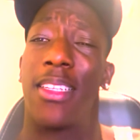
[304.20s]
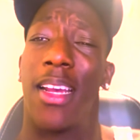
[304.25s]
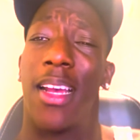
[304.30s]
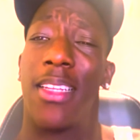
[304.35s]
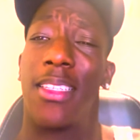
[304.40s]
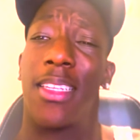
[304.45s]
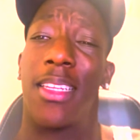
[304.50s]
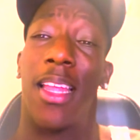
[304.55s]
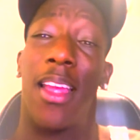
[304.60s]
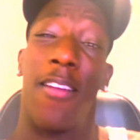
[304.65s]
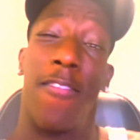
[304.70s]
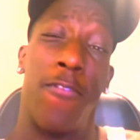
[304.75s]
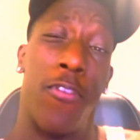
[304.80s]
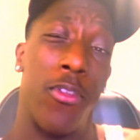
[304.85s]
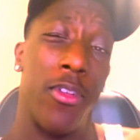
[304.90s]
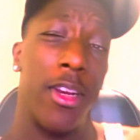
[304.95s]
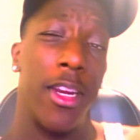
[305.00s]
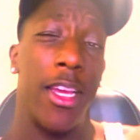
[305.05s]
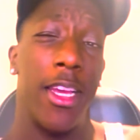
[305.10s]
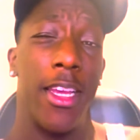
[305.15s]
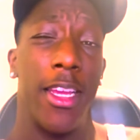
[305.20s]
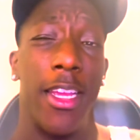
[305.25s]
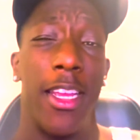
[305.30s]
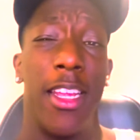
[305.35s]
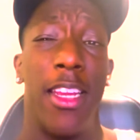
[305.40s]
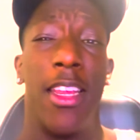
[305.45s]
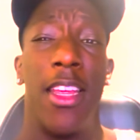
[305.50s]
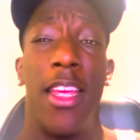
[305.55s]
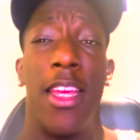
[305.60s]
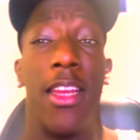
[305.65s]
content like
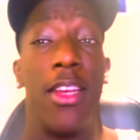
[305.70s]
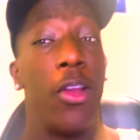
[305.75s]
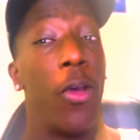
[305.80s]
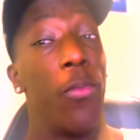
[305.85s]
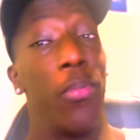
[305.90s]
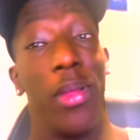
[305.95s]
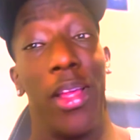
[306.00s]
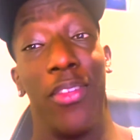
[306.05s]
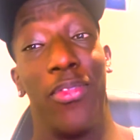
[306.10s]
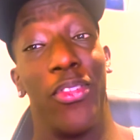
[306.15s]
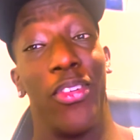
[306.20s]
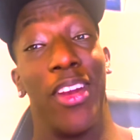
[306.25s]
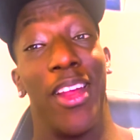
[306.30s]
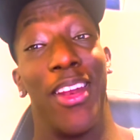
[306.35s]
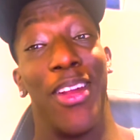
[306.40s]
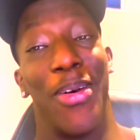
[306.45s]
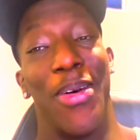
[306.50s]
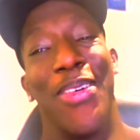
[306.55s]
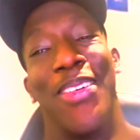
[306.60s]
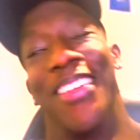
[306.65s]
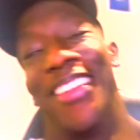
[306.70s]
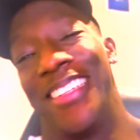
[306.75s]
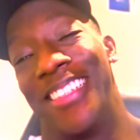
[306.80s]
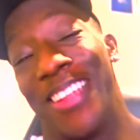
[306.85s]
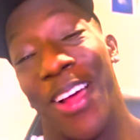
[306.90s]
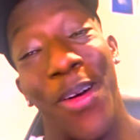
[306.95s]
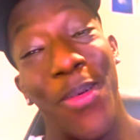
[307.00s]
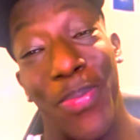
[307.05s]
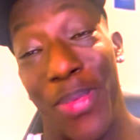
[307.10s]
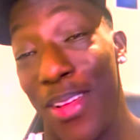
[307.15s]
Fortnite. Don't play Fortnite no
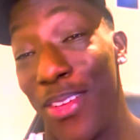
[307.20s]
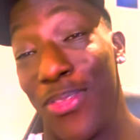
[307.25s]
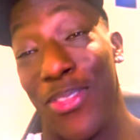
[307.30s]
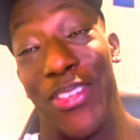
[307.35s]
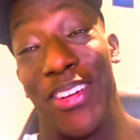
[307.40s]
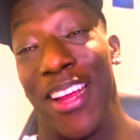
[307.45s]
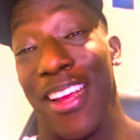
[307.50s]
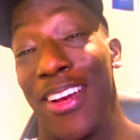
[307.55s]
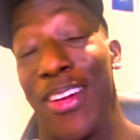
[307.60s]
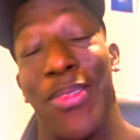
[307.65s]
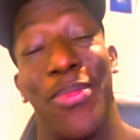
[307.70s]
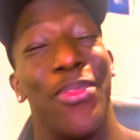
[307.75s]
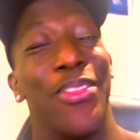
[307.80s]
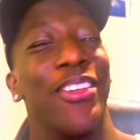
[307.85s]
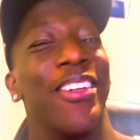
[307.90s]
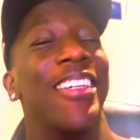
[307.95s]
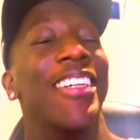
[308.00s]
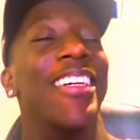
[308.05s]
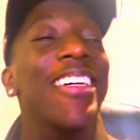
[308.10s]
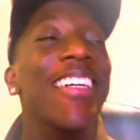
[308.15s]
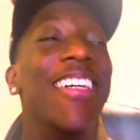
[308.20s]
don't play Fortnite no more.